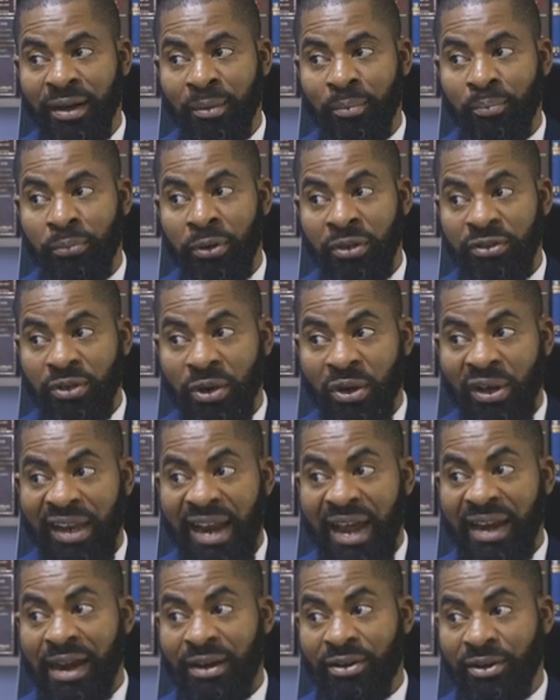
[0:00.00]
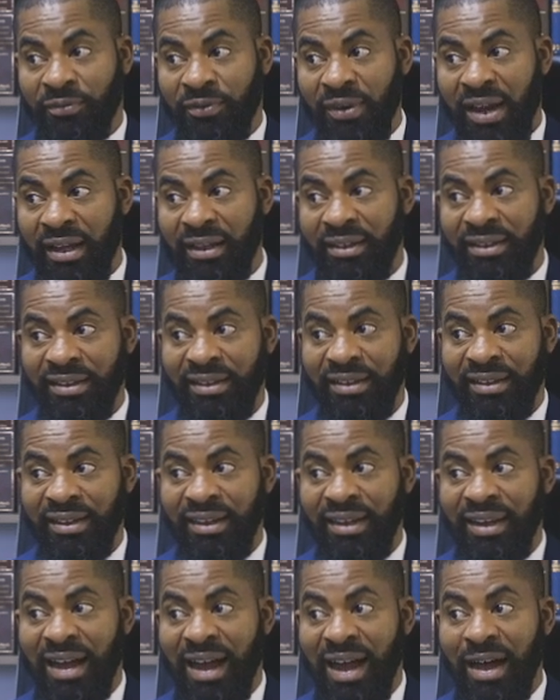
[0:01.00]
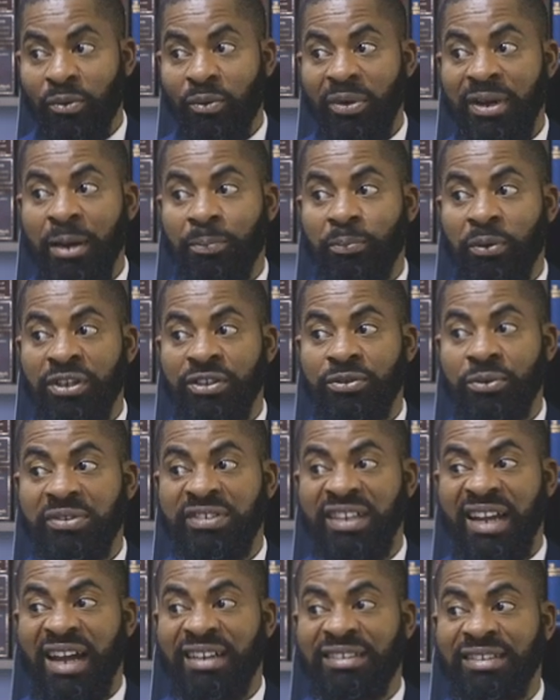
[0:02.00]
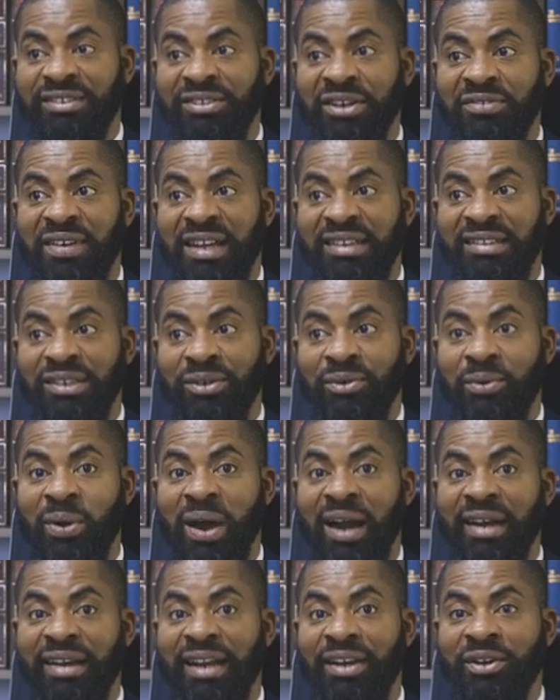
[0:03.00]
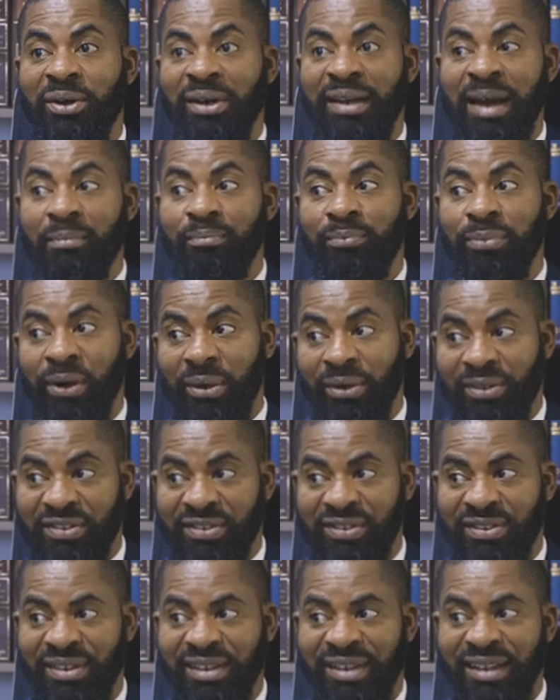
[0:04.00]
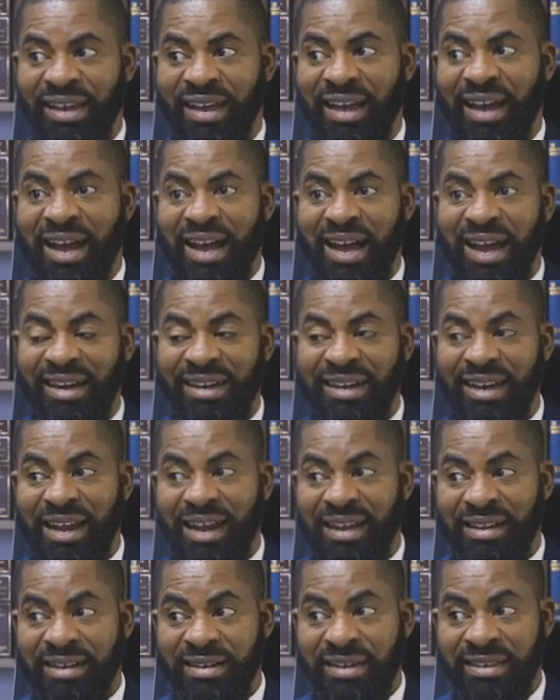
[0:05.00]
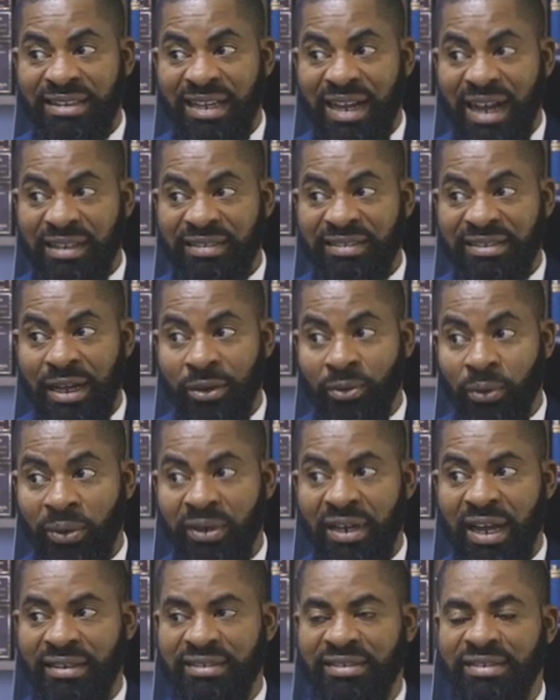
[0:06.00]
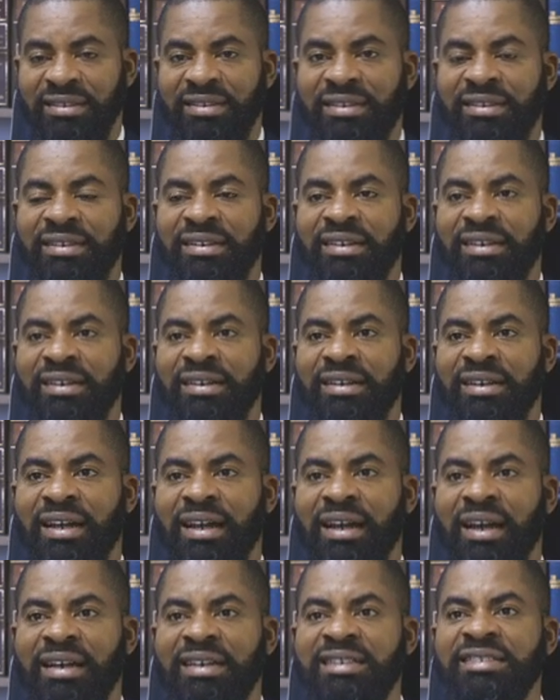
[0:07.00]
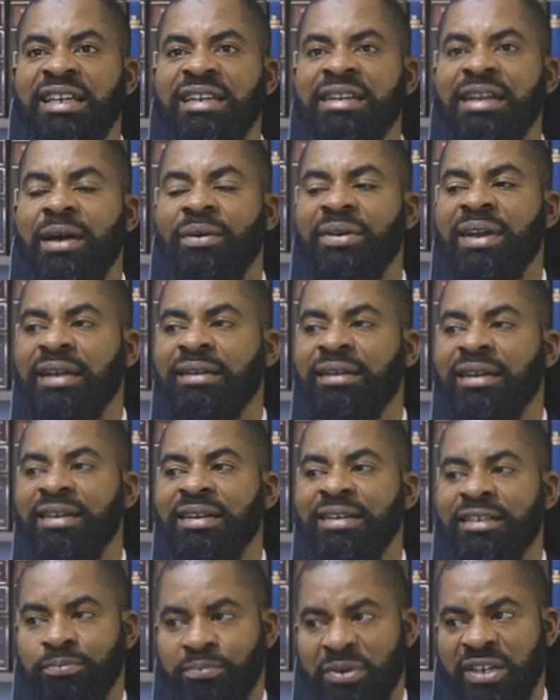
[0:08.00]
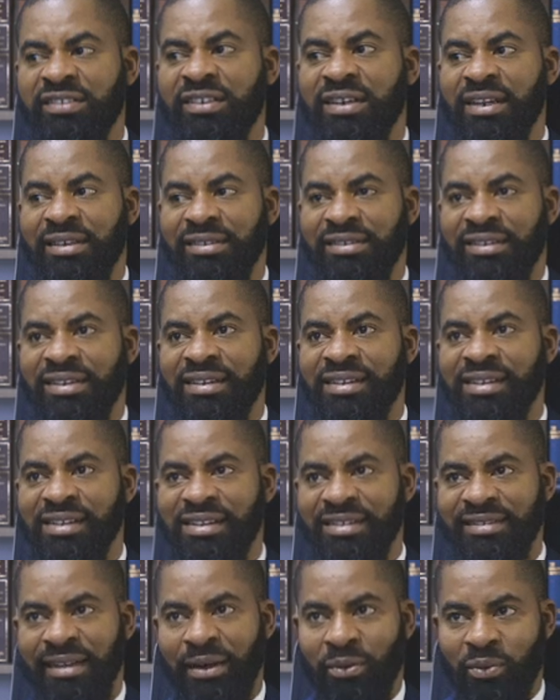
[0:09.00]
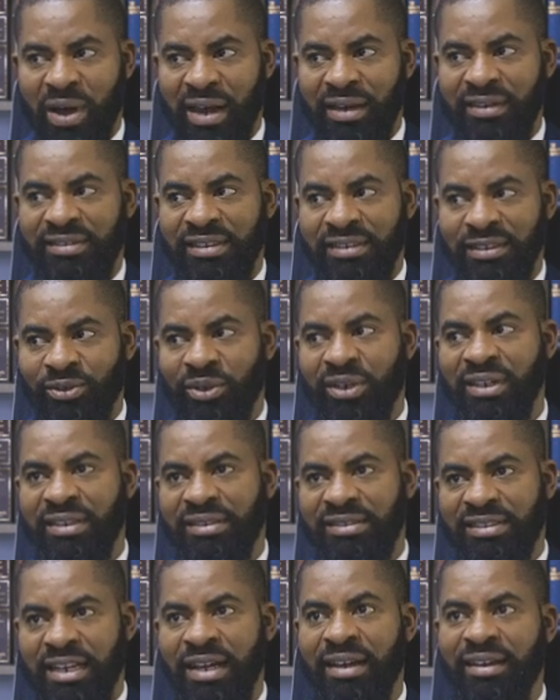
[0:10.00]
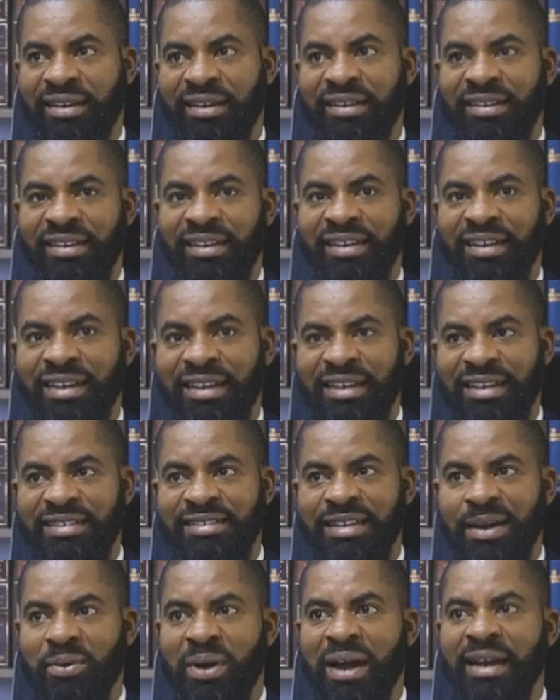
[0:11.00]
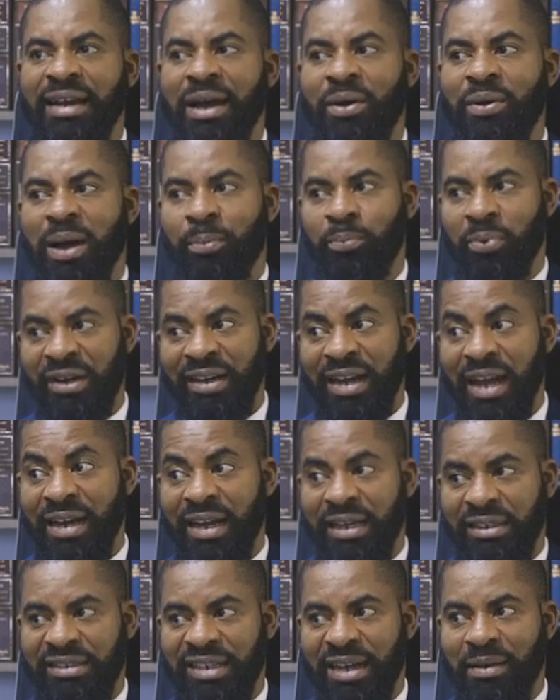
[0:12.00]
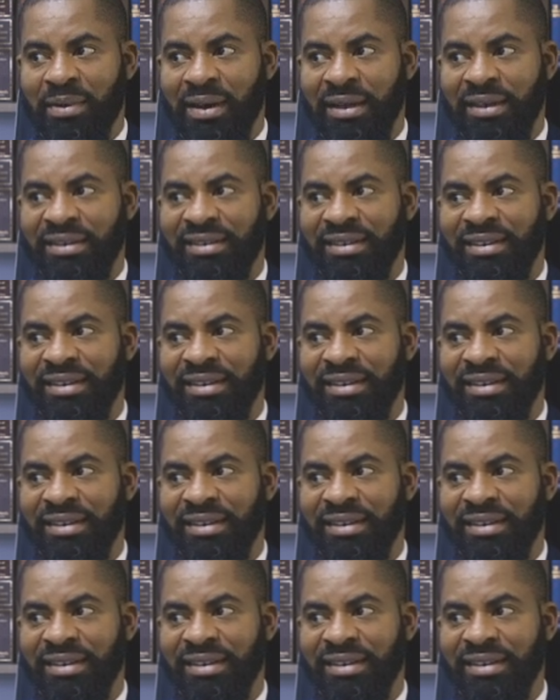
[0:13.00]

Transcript: both online and offline, and with the political sagacity of Atiku and the northern blocs and the critical stakeholders, is it now that he is president? He's the one sitting on the chair. He's the one that will appoint the INEC chairman.